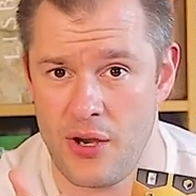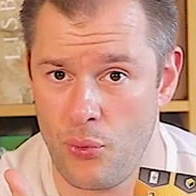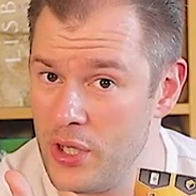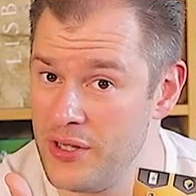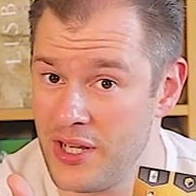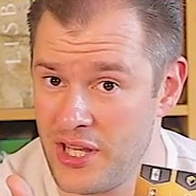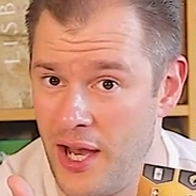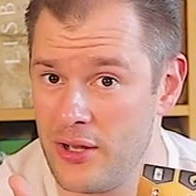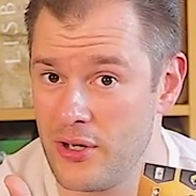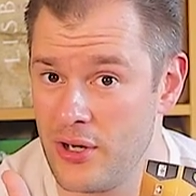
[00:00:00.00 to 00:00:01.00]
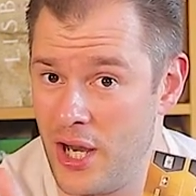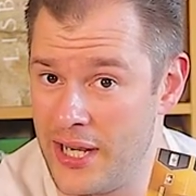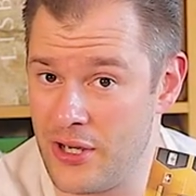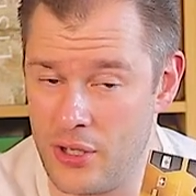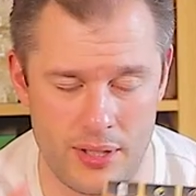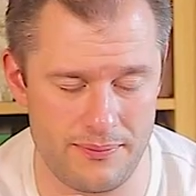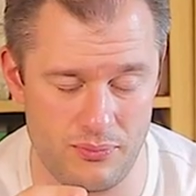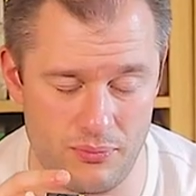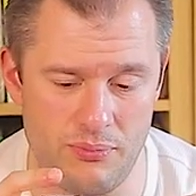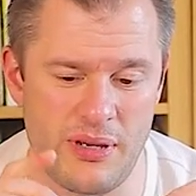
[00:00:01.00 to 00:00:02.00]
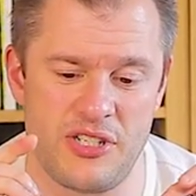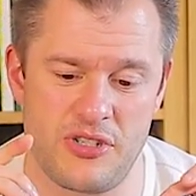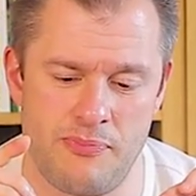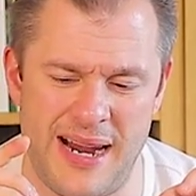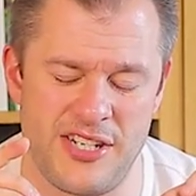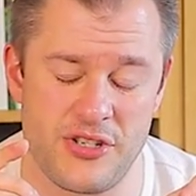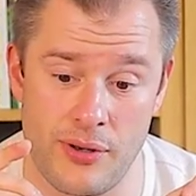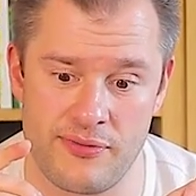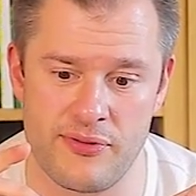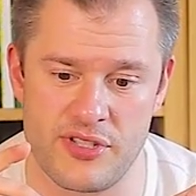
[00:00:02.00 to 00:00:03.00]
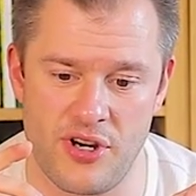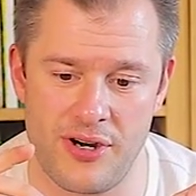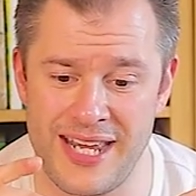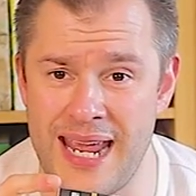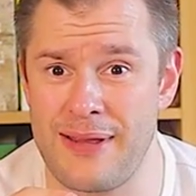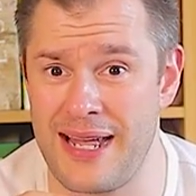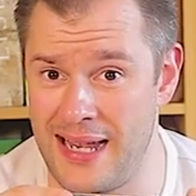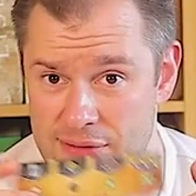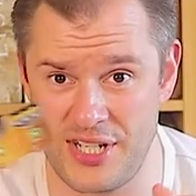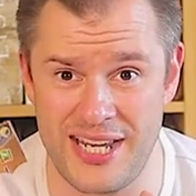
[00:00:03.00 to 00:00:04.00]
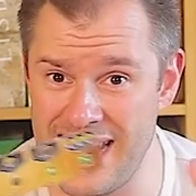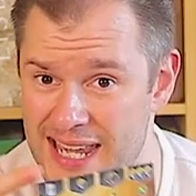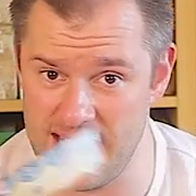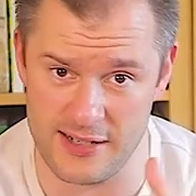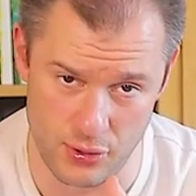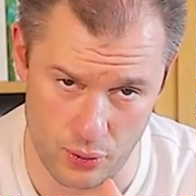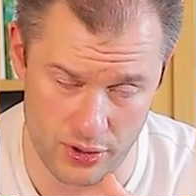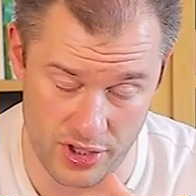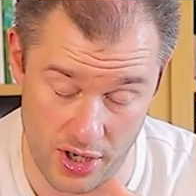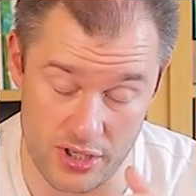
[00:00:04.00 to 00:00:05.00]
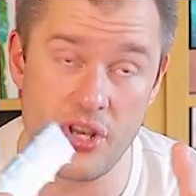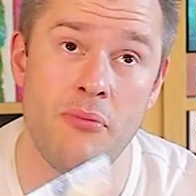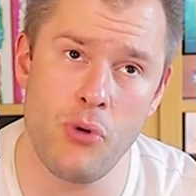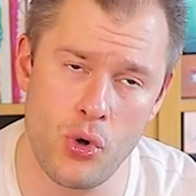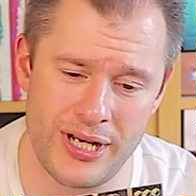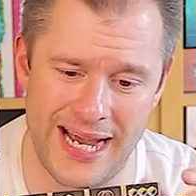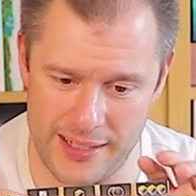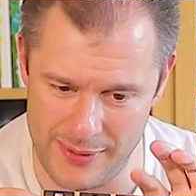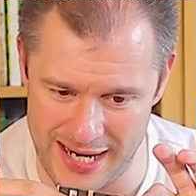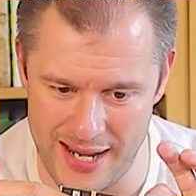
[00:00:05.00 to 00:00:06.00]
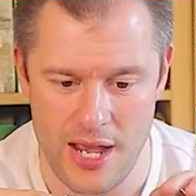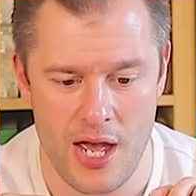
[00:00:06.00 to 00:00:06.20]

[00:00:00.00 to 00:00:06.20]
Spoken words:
one color icon manuscript from the start of the game that allows you to get King's Order cards. More on that in a minute.